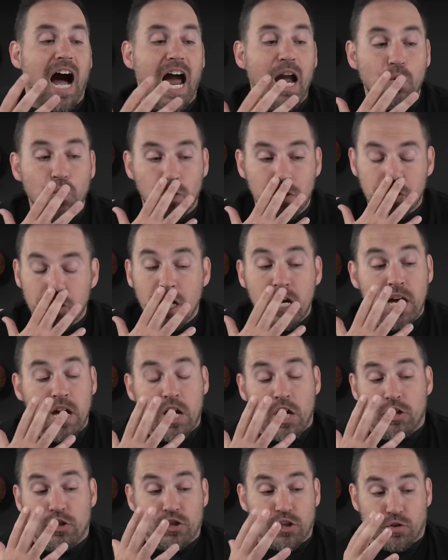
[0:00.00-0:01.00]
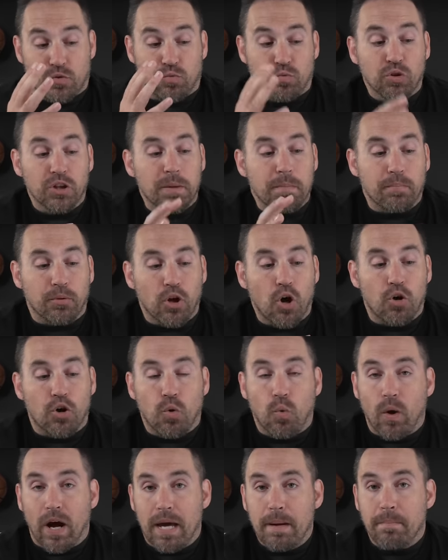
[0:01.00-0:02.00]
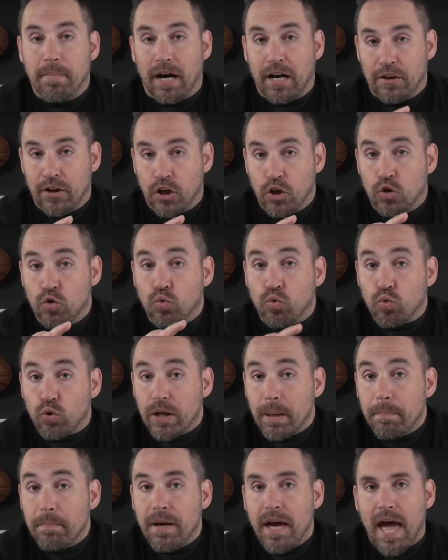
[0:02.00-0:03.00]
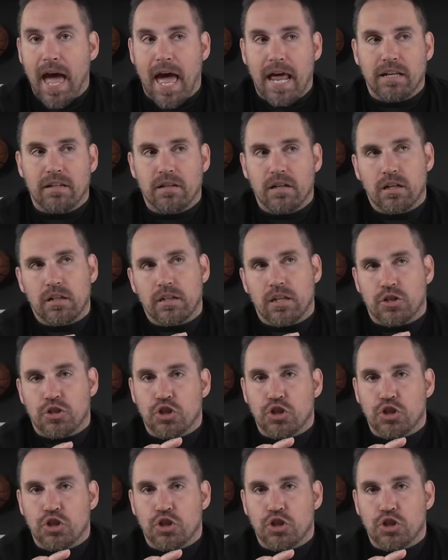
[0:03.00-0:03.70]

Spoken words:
I was just really blown away by the grip and the